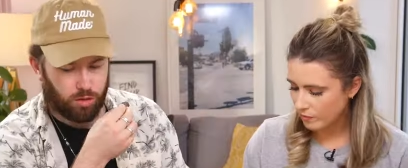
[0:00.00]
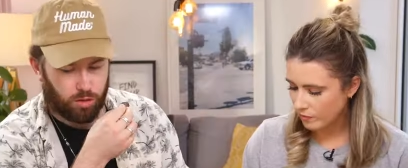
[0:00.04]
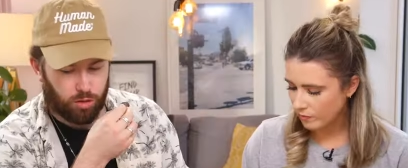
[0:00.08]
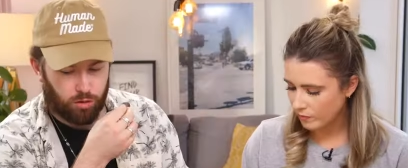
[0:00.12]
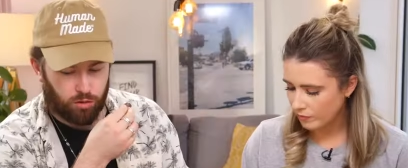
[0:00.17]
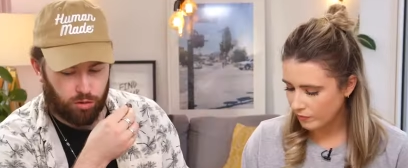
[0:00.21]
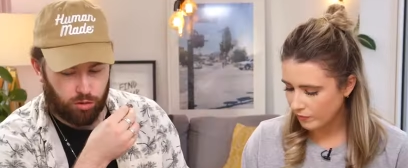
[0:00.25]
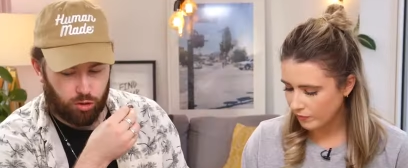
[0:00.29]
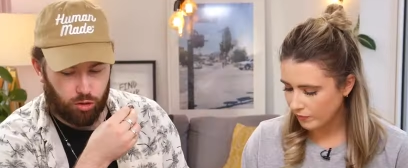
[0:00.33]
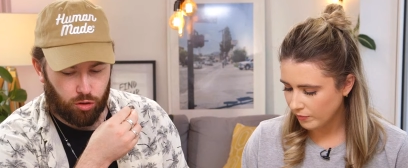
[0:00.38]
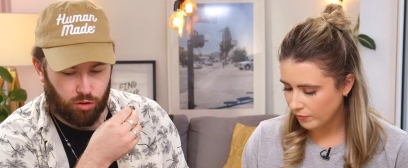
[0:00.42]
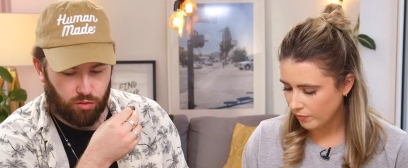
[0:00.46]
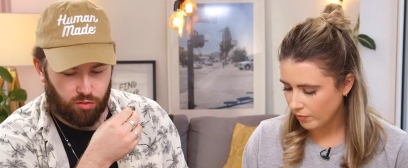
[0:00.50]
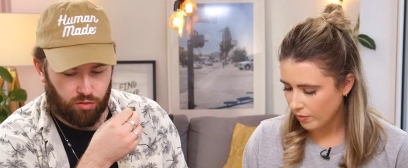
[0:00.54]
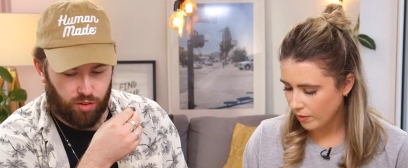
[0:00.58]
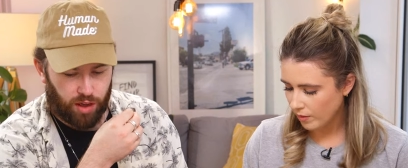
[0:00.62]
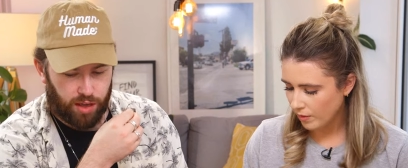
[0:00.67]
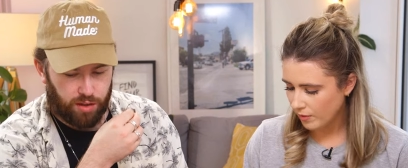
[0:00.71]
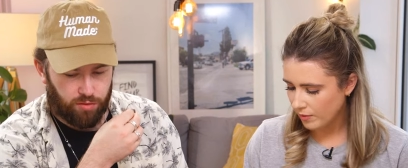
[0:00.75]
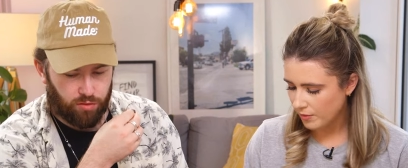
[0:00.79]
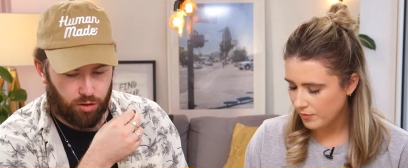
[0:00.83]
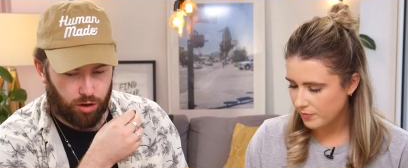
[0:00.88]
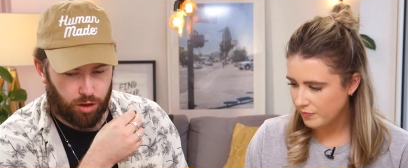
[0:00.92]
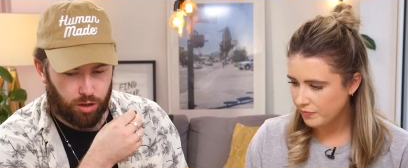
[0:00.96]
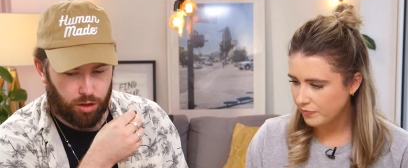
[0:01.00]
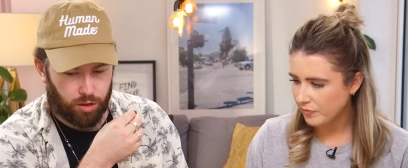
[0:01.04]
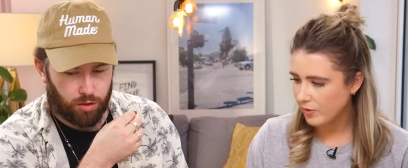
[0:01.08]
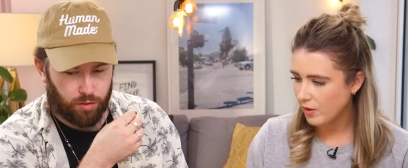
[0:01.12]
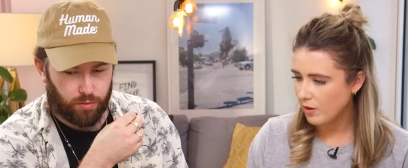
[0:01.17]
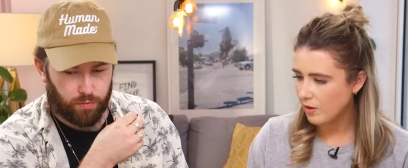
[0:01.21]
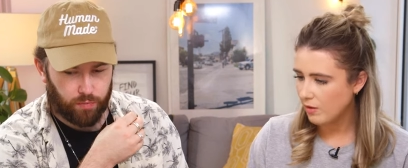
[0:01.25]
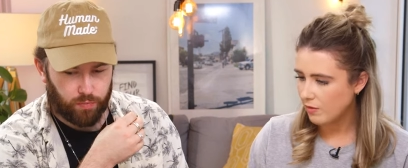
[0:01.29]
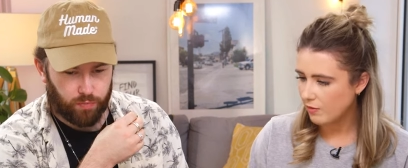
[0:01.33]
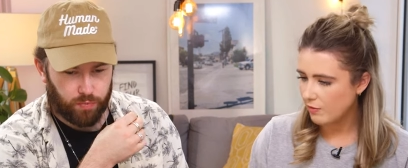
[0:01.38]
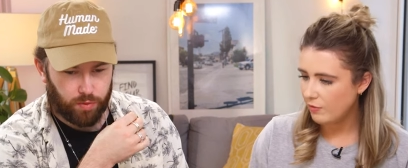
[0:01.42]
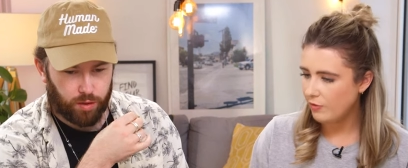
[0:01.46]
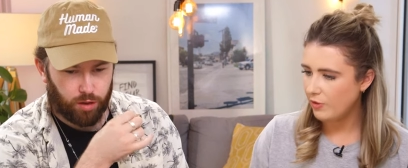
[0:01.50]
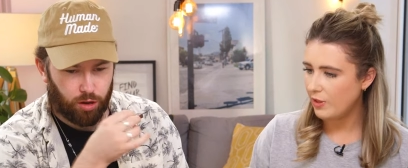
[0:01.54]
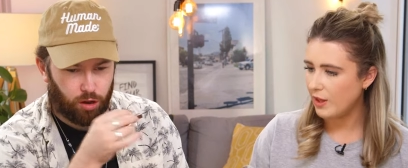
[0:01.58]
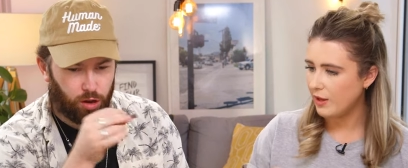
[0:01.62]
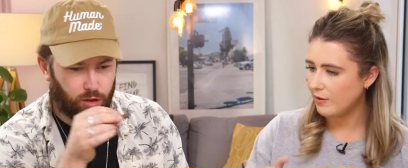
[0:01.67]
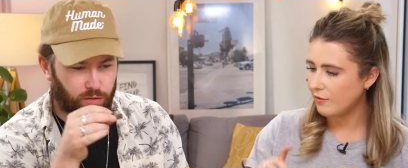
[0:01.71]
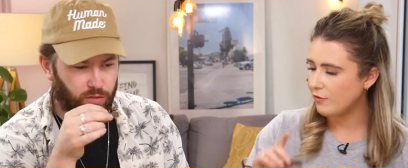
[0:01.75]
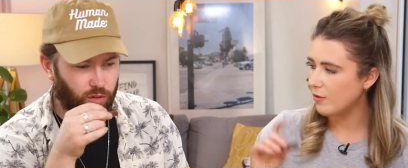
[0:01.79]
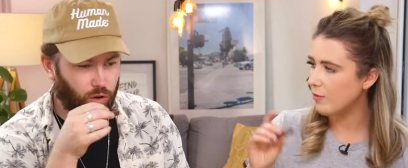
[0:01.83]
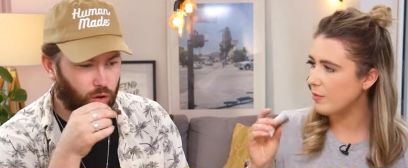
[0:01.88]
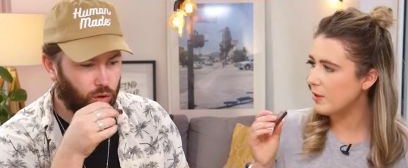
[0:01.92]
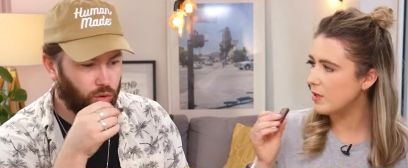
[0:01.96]
Speaker 1: The, your favourite
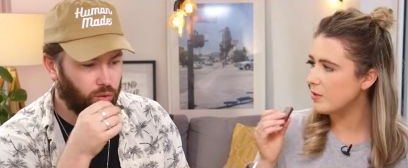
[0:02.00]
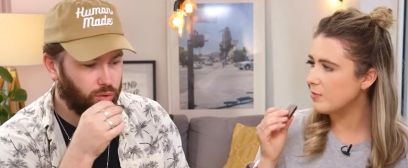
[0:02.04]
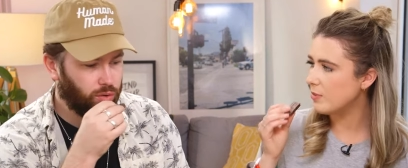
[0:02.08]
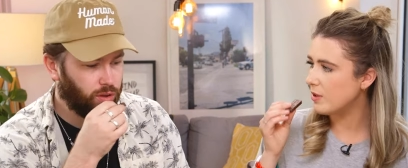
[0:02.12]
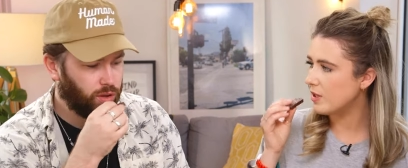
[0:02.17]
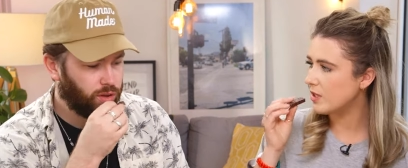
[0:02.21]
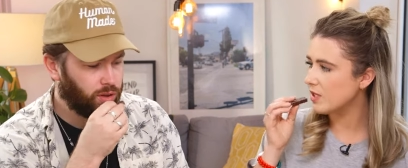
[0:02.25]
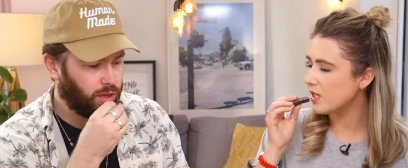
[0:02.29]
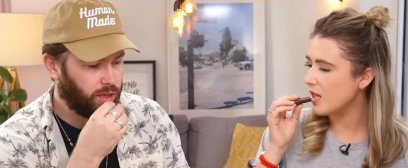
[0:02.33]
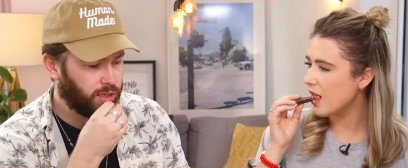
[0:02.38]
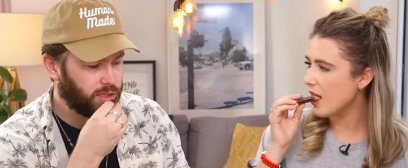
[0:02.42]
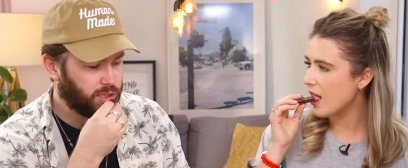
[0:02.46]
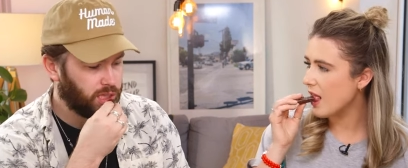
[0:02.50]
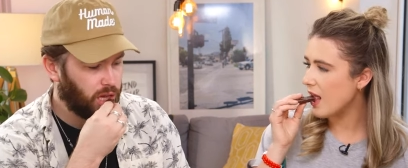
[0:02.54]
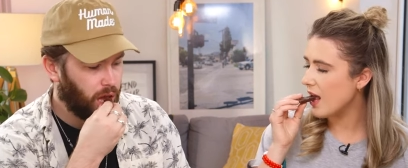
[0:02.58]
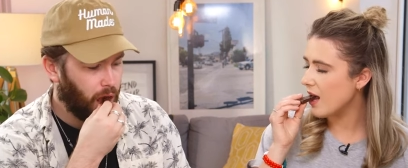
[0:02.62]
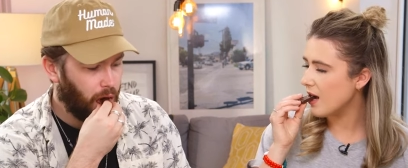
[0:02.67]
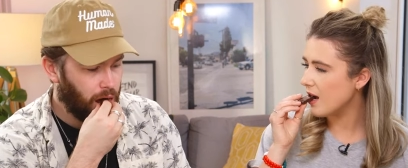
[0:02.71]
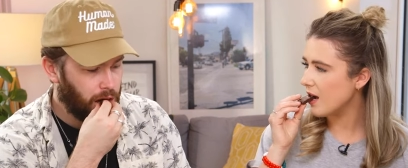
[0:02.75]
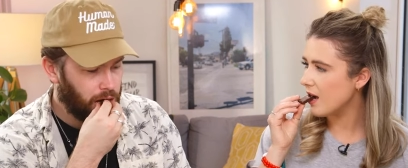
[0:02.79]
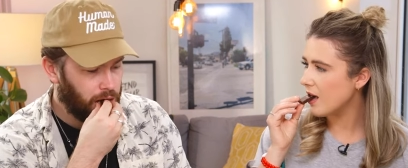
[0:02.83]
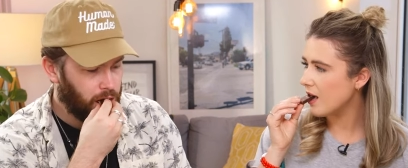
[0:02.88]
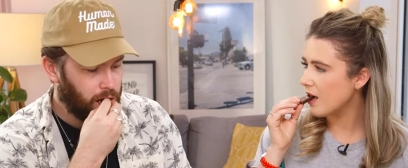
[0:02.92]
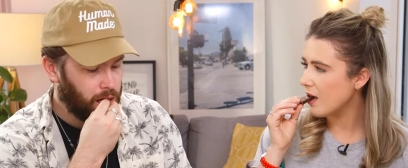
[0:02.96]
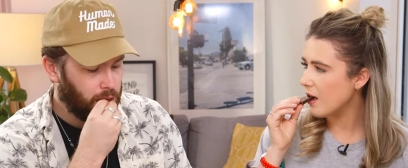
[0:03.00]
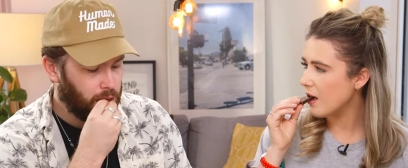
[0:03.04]
Speaker 2: thing of from all this box. the things. Yeah.